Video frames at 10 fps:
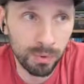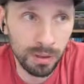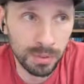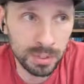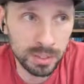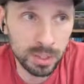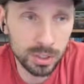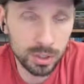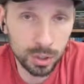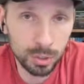it's
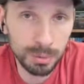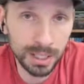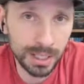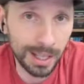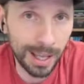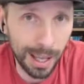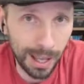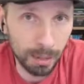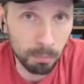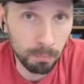disturbing in a
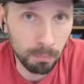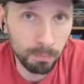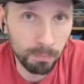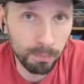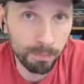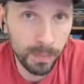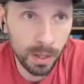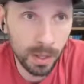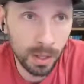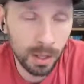game,
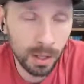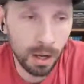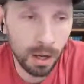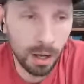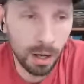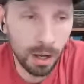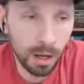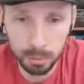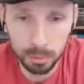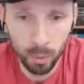to
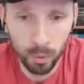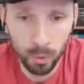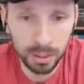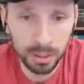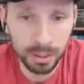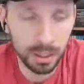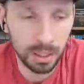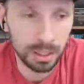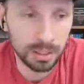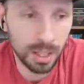your point,
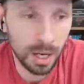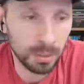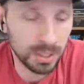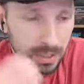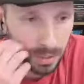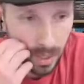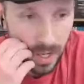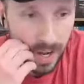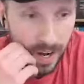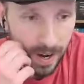Thomas,
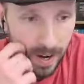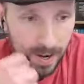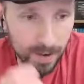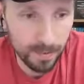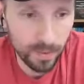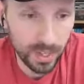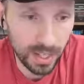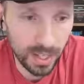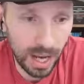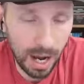uh,
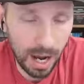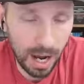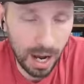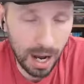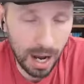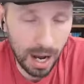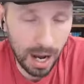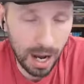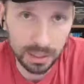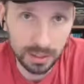how much more
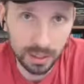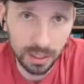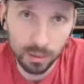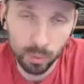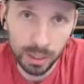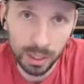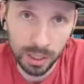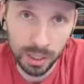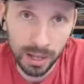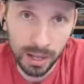disturbing is it in real
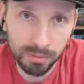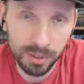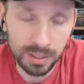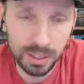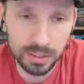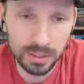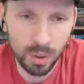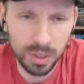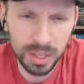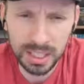life? And so
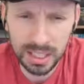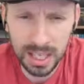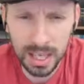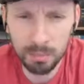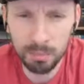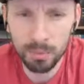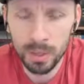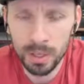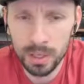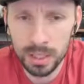I think the game
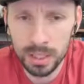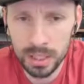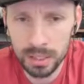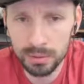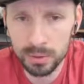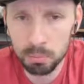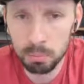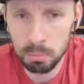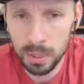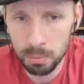gives
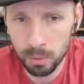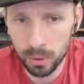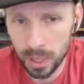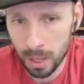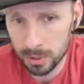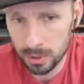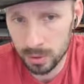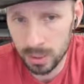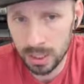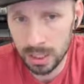people an
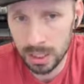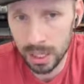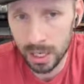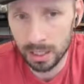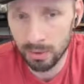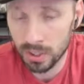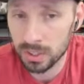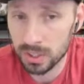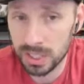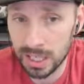opportunity to kind of
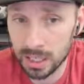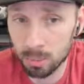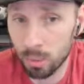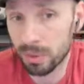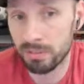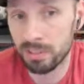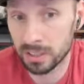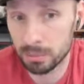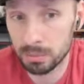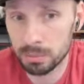understand what the
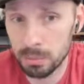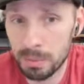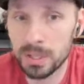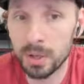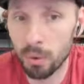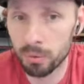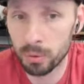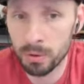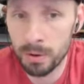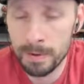victims maybe go
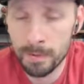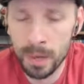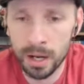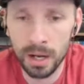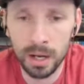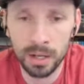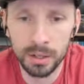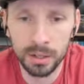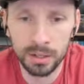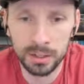through,
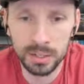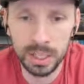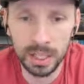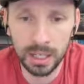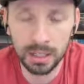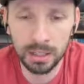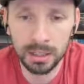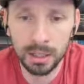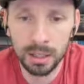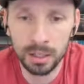to understand,
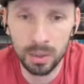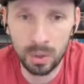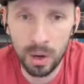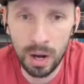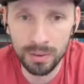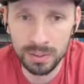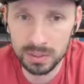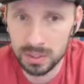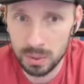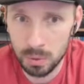how these
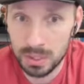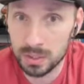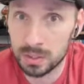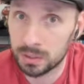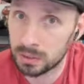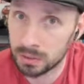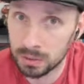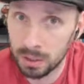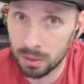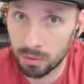situations,
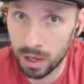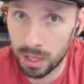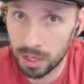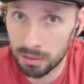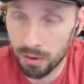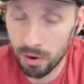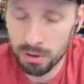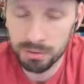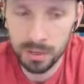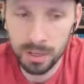right,
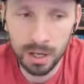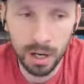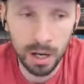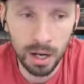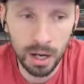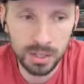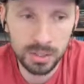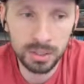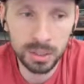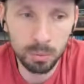evolve. I
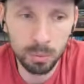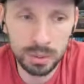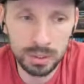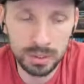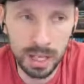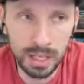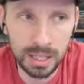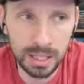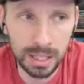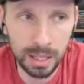certainly wouldn't say
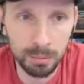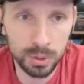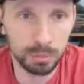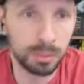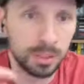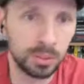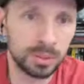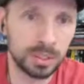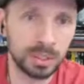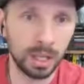that the game should be
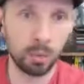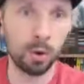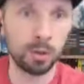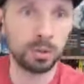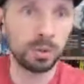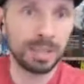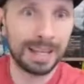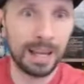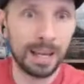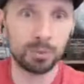used as like what you do in the
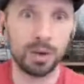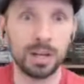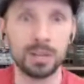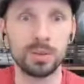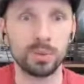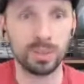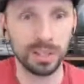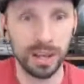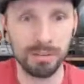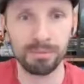game, try to do in real
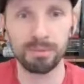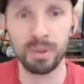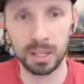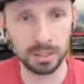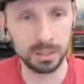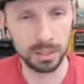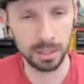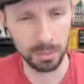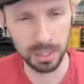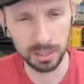life, like because I
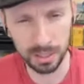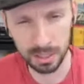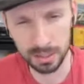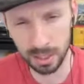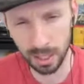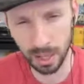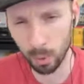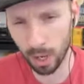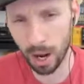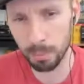mean it's a lot
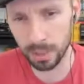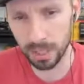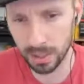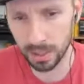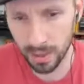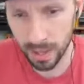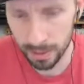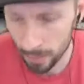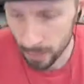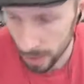more complicated than that.
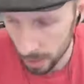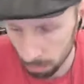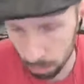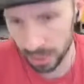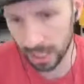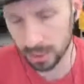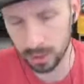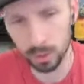But I do